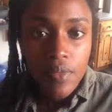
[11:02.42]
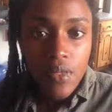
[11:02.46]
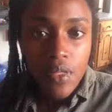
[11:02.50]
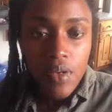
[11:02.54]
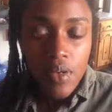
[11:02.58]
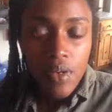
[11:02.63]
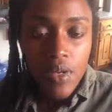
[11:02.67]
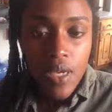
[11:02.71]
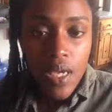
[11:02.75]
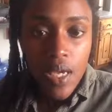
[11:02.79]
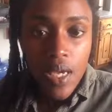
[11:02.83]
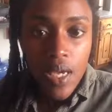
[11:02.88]

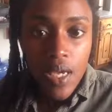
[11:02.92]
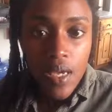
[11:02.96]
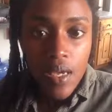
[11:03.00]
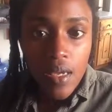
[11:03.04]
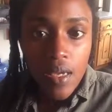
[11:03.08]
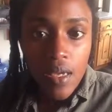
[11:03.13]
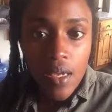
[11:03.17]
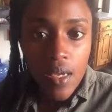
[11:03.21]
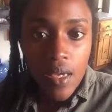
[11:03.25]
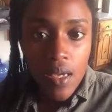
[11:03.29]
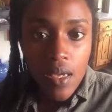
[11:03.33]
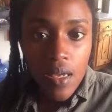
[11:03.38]

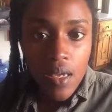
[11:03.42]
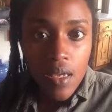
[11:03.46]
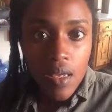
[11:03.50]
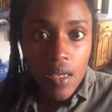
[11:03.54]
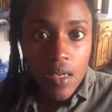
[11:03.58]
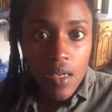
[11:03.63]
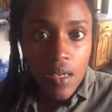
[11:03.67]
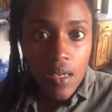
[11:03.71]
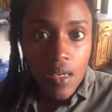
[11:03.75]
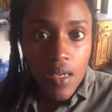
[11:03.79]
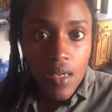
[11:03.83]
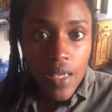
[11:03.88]
Okay.
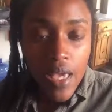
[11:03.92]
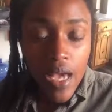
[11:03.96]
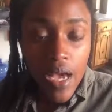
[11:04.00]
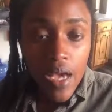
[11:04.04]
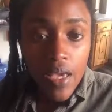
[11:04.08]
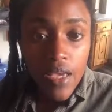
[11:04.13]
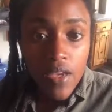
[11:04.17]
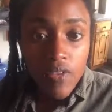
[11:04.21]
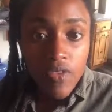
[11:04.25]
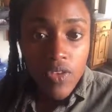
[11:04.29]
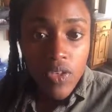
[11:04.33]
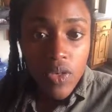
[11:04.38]

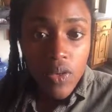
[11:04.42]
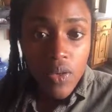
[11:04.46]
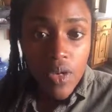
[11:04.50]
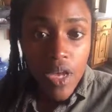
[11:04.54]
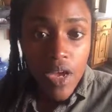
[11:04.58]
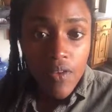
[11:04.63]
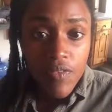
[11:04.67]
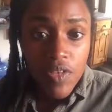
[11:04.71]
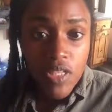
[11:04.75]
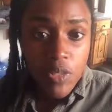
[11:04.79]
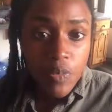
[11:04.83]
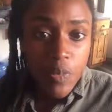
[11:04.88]
Yeah, if you don't
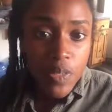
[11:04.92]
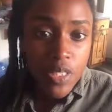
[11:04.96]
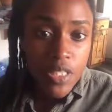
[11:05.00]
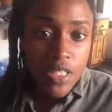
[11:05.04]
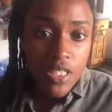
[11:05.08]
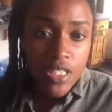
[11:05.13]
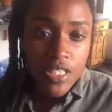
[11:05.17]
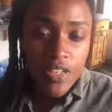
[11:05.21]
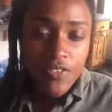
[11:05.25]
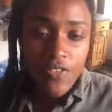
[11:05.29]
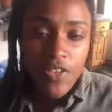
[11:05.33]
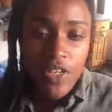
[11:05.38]
have a
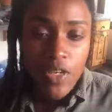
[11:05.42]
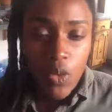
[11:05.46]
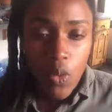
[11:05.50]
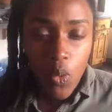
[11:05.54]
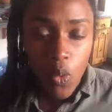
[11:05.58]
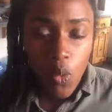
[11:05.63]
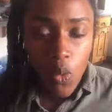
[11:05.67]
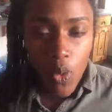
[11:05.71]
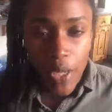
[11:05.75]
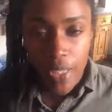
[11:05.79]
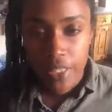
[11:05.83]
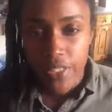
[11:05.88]
specific
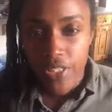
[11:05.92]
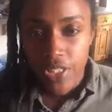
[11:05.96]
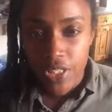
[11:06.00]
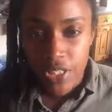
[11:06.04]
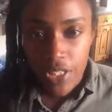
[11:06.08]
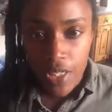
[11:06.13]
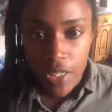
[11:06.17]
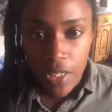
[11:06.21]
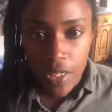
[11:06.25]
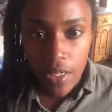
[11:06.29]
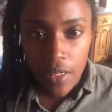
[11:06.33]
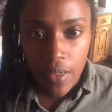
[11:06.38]

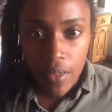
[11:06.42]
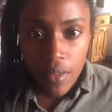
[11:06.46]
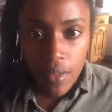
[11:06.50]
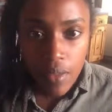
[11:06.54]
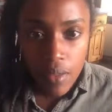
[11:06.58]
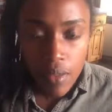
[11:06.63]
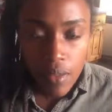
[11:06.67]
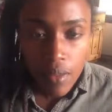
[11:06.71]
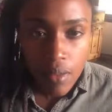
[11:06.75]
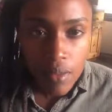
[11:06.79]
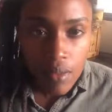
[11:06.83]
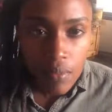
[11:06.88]
question,
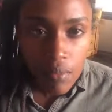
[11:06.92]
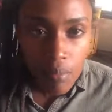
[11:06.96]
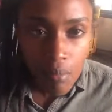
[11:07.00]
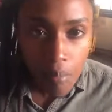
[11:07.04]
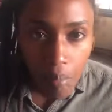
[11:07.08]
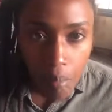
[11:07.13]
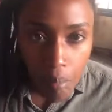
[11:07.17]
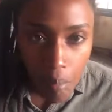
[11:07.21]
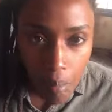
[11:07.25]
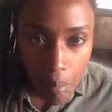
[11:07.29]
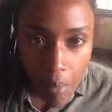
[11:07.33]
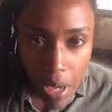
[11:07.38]

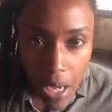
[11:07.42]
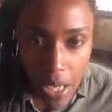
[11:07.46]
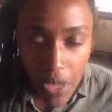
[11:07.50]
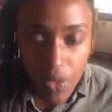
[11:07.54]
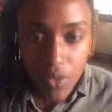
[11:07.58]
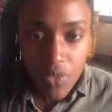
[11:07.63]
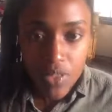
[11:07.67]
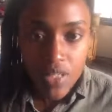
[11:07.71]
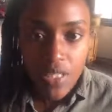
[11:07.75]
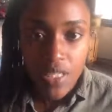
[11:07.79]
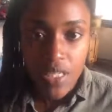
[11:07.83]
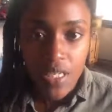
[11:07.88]
I
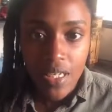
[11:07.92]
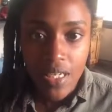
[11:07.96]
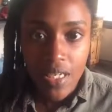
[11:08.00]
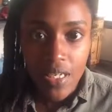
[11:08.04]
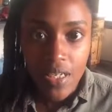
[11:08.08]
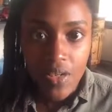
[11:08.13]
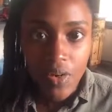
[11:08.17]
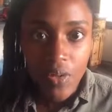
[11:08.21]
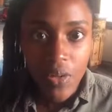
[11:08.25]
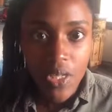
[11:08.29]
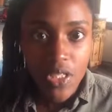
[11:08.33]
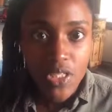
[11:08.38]
don't see
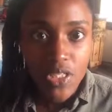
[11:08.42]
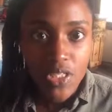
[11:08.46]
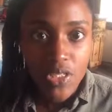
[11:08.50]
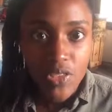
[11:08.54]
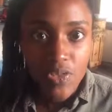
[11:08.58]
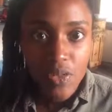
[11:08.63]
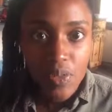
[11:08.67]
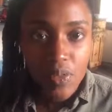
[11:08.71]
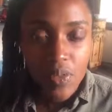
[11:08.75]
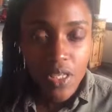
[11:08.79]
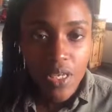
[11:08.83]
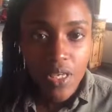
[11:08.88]
any questions
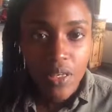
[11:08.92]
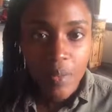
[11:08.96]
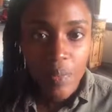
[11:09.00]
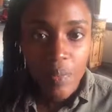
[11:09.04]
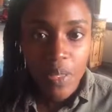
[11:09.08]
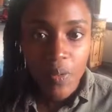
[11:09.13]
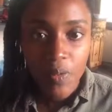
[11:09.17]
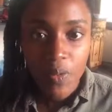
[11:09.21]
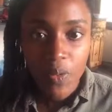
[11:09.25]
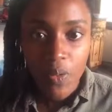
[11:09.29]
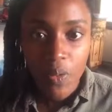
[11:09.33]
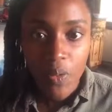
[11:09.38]
from the
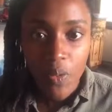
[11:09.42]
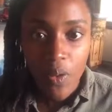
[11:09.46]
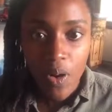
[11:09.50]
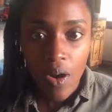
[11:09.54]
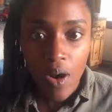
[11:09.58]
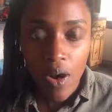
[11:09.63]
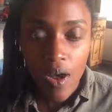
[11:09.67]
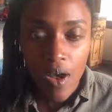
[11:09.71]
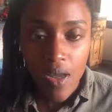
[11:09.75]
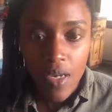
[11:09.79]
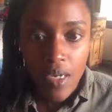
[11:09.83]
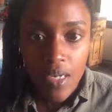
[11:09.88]
people who are
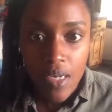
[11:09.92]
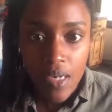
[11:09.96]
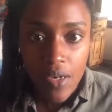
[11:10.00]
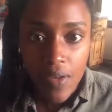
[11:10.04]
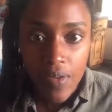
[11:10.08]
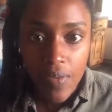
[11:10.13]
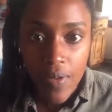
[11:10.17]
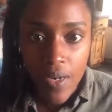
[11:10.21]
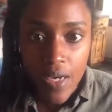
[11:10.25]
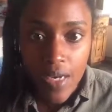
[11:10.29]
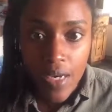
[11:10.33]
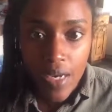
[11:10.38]
on
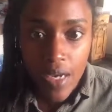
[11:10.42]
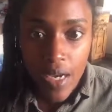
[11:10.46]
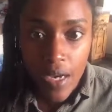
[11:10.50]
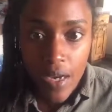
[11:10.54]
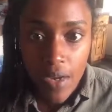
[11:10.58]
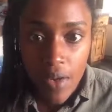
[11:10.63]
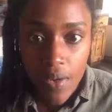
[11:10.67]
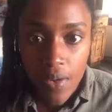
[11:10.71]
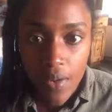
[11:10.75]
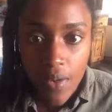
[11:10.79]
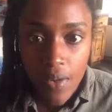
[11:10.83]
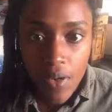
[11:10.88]
here right
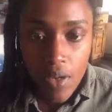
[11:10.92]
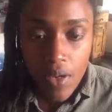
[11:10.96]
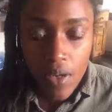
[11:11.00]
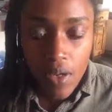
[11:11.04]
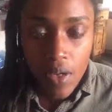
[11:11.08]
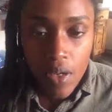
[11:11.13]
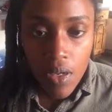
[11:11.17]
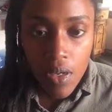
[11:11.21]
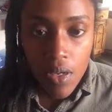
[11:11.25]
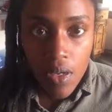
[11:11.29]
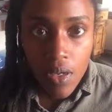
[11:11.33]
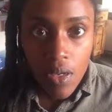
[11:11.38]
now.
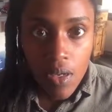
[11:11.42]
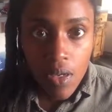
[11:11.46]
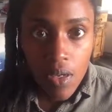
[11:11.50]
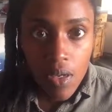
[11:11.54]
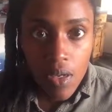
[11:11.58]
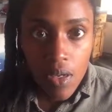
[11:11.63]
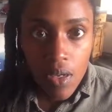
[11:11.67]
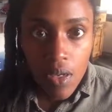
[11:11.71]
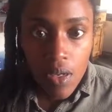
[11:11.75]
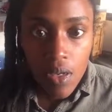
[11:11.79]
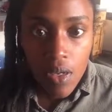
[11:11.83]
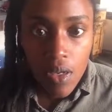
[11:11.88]

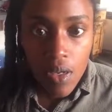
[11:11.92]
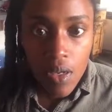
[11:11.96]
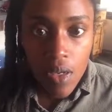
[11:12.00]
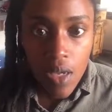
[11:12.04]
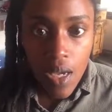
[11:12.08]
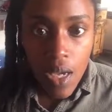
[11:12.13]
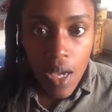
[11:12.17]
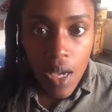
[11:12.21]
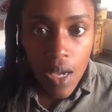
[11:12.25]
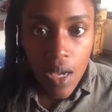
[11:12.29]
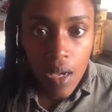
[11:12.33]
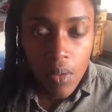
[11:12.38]

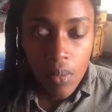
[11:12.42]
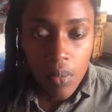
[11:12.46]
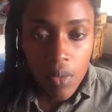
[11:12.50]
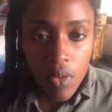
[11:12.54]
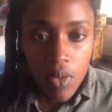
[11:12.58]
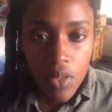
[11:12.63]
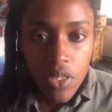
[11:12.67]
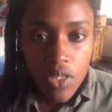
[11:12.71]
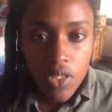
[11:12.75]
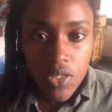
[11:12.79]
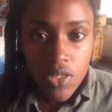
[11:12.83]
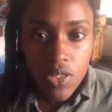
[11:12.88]
I'm
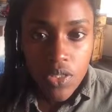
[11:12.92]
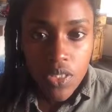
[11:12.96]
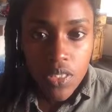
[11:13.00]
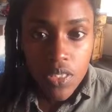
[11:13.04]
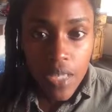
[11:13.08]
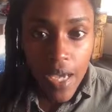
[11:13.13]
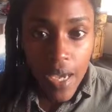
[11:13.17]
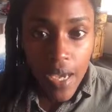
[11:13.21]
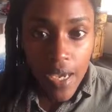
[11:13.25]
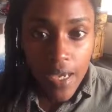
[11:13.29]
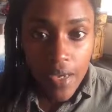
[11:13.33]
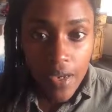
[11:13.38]
going to
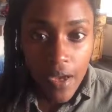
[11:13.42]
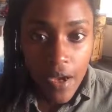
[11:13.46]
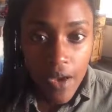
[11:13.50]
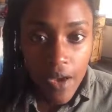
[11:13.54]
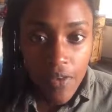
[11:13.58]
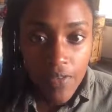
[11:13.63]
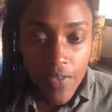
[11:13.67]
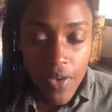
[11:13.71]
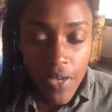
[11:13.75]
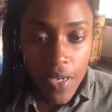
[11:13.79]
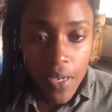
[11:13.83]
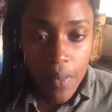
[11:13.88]
sign
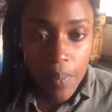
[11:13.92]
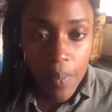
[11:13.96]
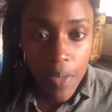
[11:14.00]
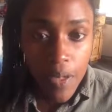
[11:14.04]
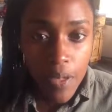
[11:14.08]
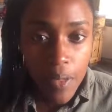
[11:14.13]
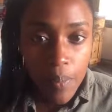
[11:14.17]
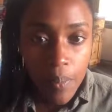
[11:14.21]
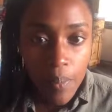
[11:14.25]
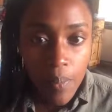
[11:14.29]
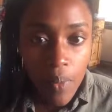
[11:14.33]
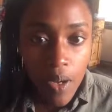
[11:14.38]
off, and I'm
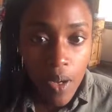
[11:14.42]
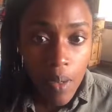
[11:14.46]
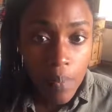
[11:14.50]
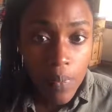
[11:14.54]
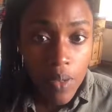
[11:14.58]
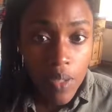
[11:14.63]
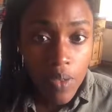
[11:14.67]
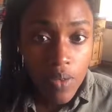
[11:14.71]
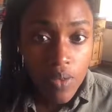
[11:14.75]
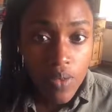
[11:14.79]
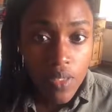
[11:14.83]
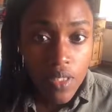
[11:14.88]
going to
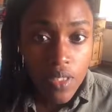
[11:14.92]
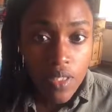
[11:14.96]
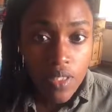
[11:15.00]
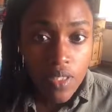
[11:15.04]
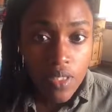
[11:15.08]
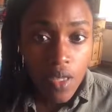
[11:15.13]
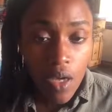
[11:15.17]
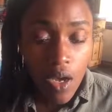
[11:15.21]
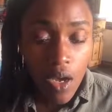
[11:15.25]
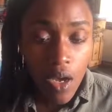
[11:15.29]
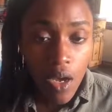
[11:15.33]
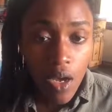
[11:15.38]
upload
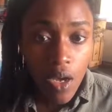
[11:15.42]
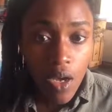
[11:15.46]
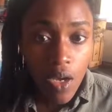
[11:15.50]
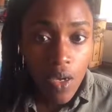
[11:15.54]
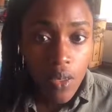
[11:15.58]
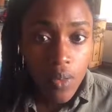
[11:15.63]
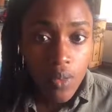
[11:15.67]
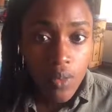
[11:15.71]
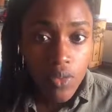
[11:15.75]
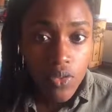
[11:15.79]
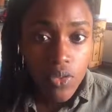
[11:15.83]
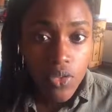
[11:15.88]
this
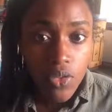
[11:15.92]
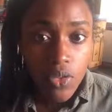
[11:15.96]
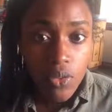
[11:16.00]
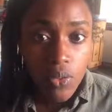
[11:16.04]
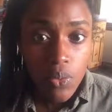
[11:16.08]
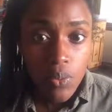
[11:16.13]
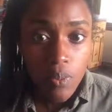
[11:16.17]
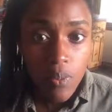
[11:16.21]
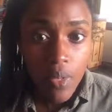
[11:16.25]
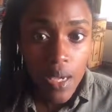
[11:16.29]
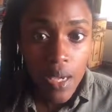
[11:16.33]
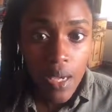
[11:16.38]
on
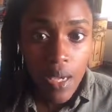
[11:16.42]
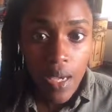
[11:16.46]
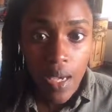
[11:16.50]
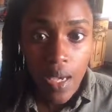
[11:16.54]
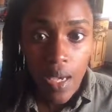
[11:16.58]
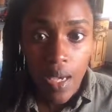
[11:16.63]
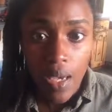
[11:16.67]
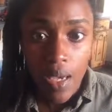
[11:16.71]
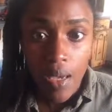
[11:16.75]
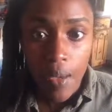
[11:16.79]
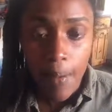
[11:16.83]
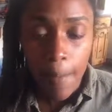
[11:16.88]
to
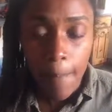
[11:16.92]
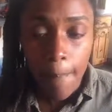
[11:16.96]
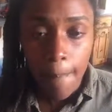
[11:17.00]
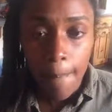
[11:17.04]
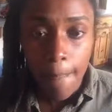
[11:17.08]
my